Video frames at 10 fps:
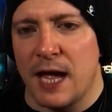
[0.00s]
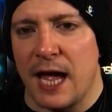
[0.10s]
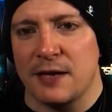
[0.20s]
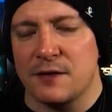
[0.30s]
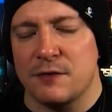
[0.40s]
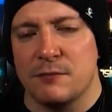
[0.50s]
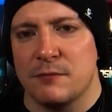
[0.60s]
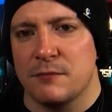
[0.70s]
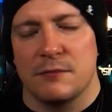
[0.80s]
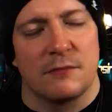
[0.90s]
And
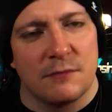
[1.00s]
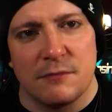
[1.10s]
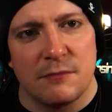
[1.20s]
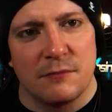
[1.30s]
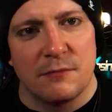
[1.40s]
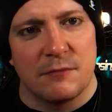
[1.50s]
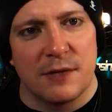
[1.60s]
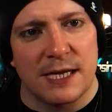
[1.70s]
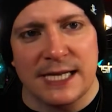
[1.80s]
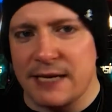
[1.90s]

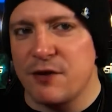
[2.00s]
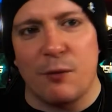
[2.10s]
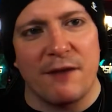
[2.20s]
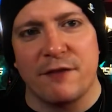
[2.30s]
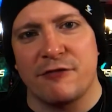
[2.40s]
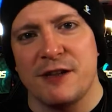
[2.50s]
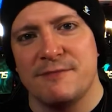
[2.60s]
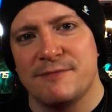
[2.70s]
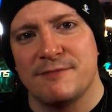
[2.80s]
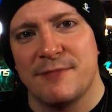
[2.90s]
give it away for free.
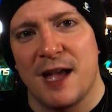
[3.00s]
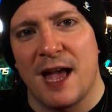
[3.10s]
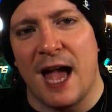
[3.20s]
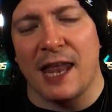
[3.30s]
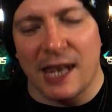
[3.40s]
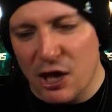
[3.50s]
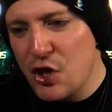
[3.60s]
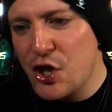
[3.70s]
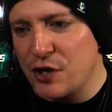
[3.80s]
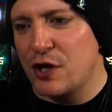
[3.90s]
And
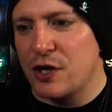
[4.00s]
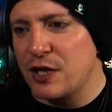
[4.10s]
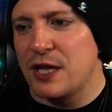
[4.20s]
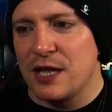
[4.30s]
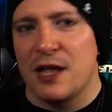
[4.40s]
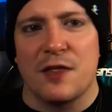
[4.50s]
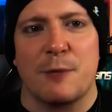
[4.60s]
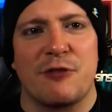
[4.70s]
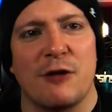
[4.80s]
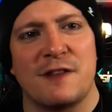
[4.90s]
learn the
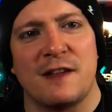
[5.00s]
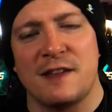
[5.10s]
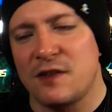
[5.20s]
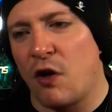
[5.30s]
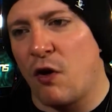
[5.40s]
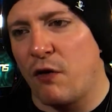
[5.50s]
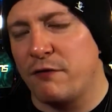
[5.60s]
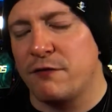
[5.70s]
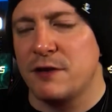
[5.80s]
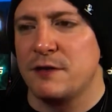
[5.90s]
processes
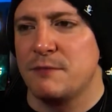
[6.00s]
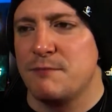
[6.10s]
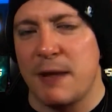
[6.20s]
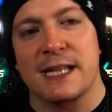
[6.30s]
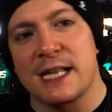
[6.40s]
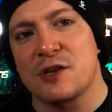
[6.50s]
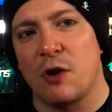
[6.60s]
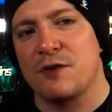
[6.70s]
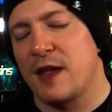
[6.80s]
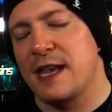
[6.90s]
of making
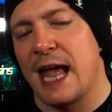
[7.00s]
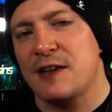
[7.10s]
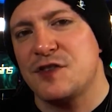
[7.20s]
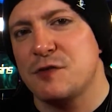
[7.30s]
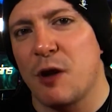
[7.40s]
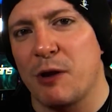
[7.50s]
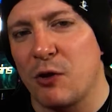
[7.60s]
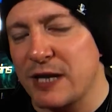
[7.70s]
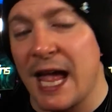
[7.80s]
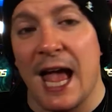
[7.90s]
content as you go
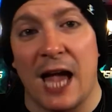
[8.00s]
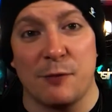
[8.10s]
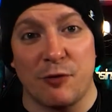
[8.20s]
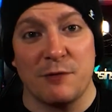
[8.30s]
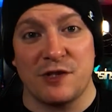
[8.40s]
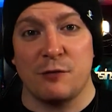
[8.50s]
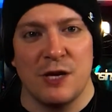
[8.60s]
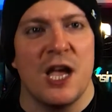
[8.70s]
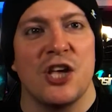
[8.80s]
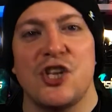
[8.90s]
along. And I promise you,
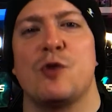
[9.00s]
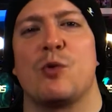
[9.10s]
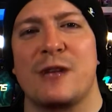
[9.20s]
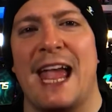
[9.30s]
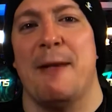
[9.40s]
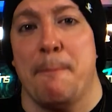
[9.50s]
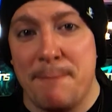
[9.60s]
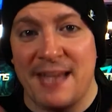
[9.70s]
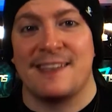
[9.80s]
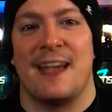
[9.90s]
you will get
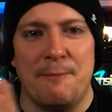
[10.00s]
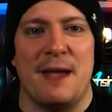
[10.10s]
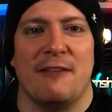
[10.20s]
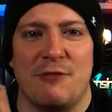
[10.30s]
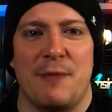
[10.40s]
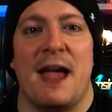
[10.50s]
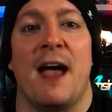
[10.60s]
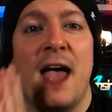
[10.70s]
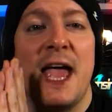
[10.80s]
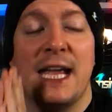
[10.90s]
better and better and better
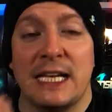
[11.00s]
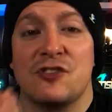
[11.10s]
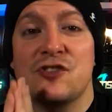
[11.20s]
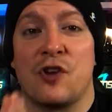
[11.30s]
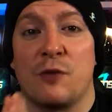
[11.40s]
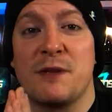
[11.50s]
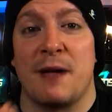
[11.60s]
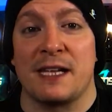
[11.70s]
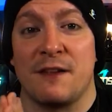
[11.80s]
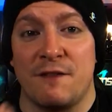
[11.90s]
each time you
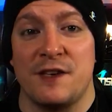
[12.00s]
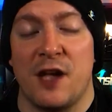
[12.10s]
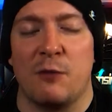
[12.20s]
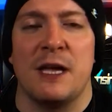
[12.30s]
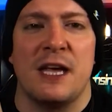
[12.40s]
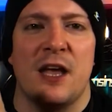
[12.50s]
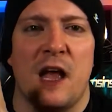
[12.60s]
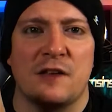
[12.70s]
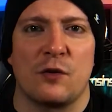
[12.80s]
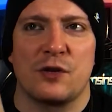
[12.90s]
make a video,
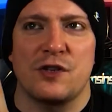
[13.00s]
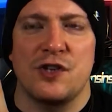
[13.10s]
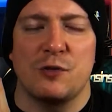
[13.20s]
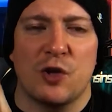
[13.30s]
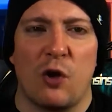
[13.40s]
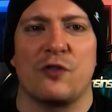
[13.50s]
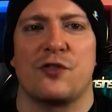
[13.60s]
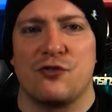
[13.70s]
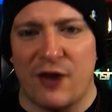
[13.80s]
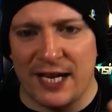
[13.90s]
as long as you
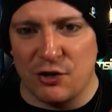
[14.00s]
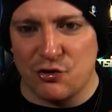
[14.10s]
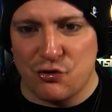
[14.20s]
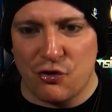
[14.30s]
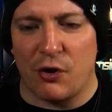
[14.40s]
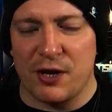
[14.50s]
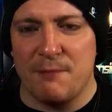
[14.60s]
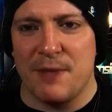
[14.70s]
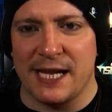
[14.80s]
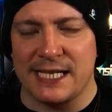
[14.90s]
concentrate and try
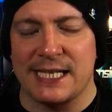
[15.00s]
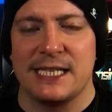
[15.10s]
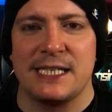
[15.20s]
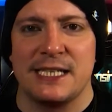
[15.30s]
and make